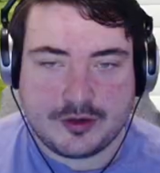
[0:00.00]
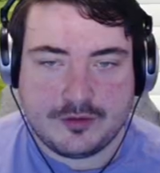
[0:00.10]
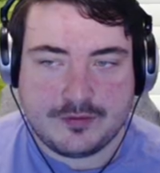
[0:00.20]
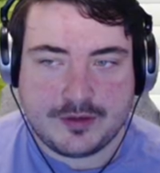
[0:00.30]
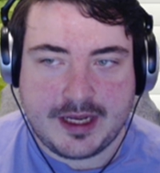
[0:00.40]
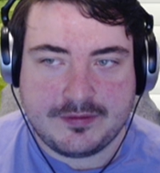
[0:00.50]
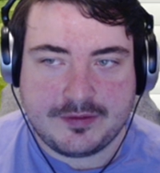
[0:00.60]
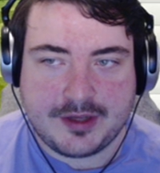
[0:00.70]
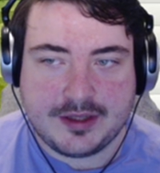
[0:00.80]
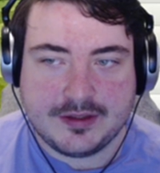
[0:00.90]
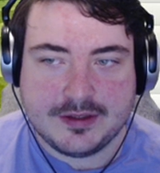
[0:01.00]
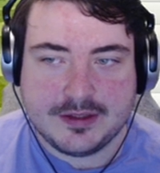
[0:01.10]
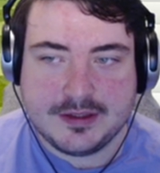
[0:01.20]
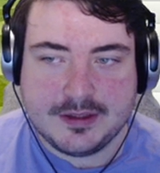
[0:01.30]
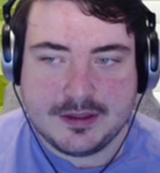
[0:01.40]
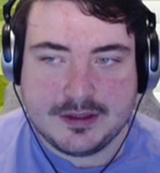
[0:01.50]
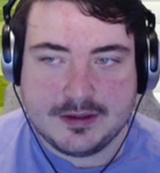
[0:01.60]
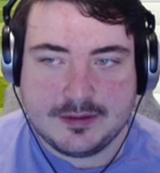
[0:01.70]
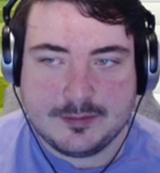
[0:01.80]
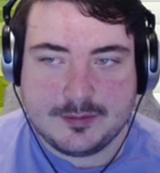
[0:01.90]
recovery after
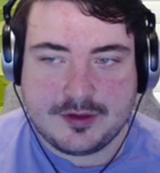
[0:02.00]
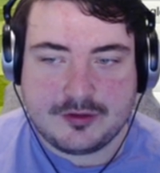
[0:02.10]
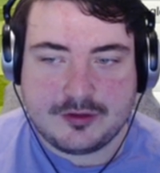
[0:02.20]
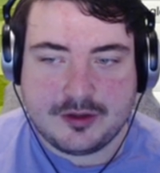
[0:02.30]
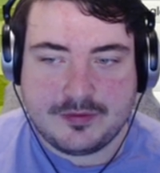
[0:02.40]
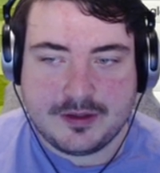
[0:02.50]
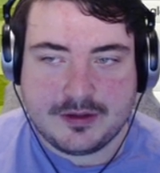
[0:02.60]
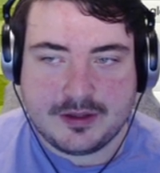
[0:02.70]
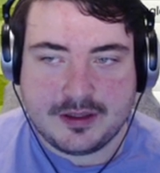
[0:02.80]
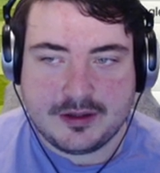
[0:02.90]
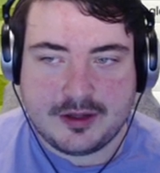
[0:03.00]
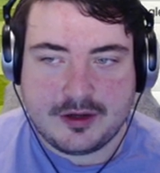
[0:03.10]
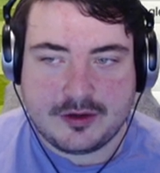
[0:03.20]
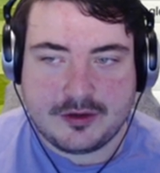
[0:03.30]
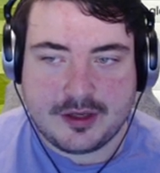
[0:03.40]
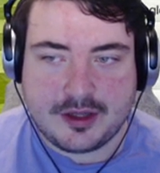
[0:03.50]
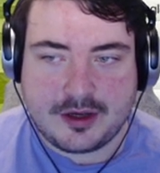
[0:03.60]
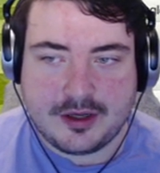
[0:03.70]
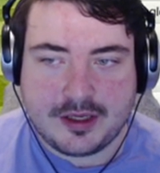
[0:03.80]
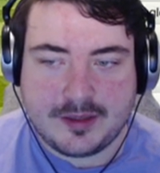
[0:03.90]
potentially feeling a little hot under the
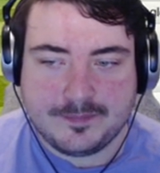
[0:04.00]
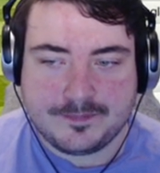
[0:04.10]
collar.